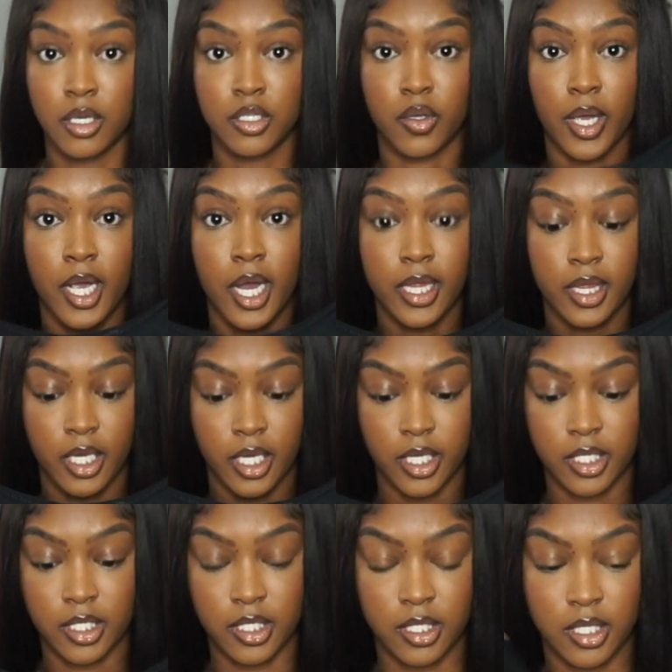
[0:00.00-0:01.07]
So I got
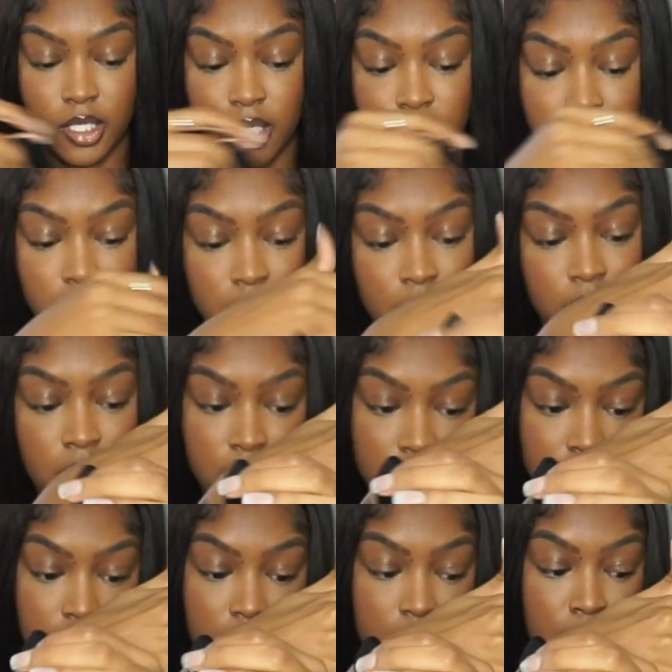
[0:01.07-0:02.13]
this
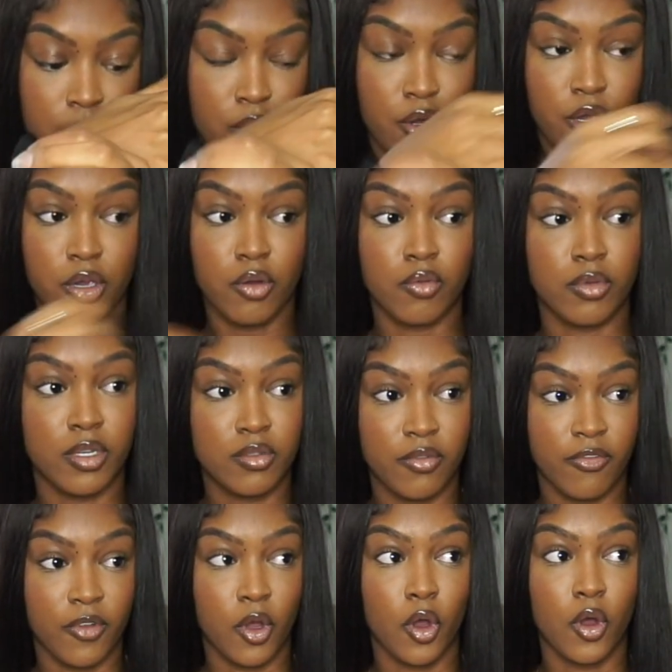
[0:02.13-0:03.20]
cute, this will
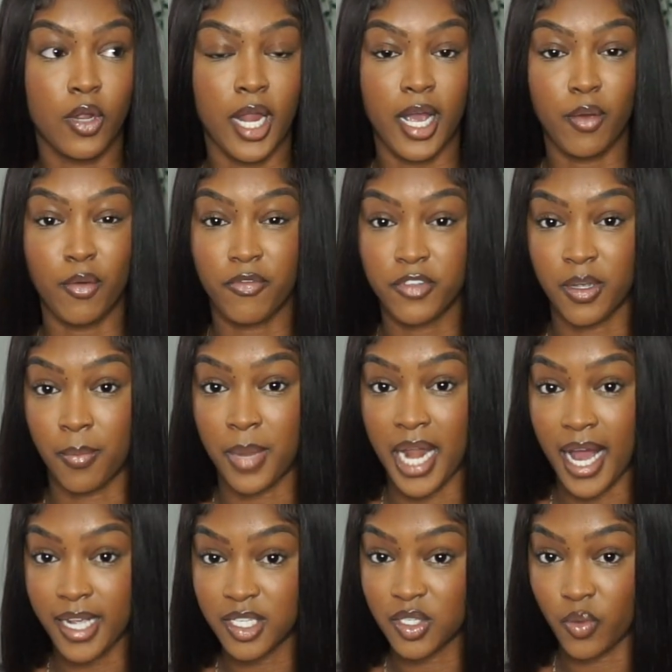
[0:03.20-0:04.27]
fit like with some
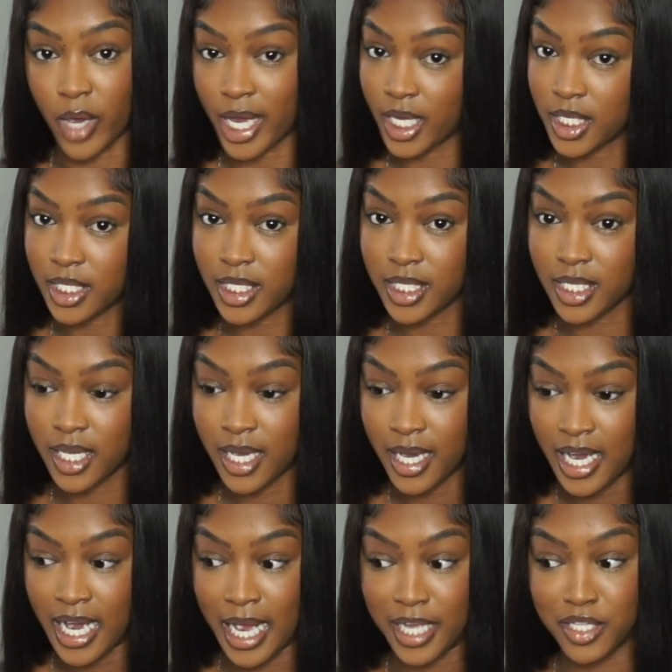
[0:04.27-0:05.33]
black sweats
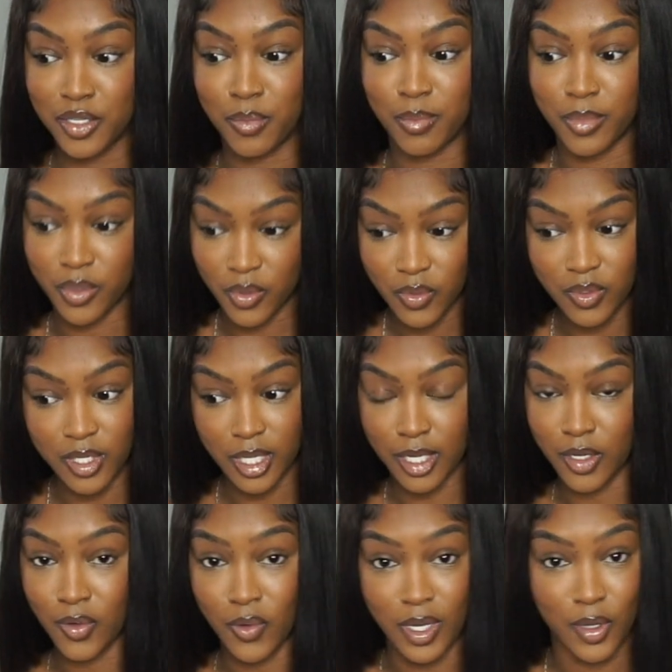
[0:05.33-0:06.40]
and some boots, a
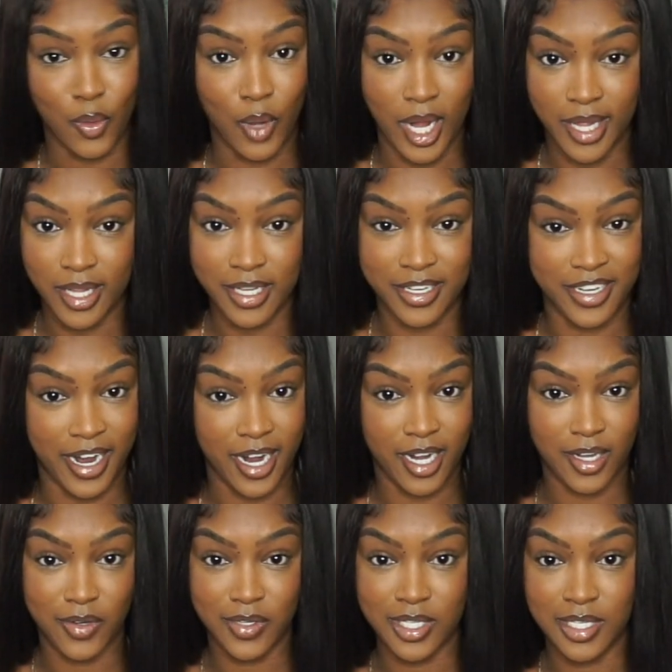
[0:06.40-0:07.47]
little leather
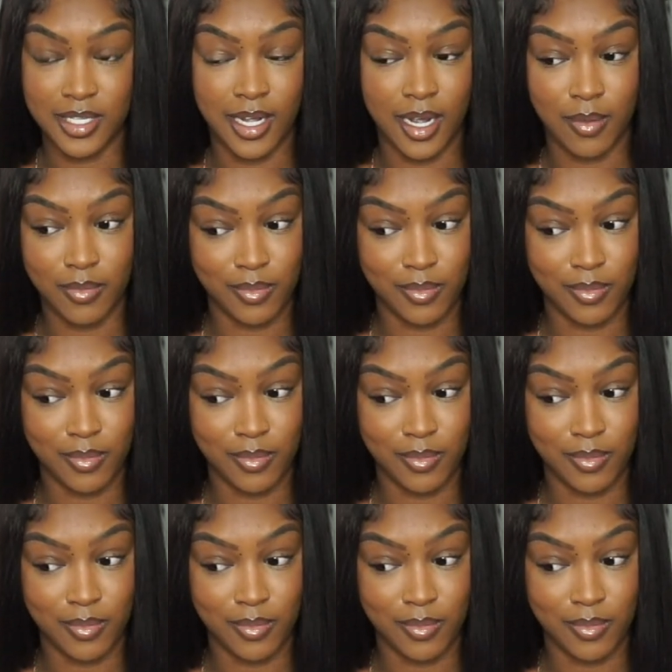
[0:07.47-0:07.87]
jacket on top.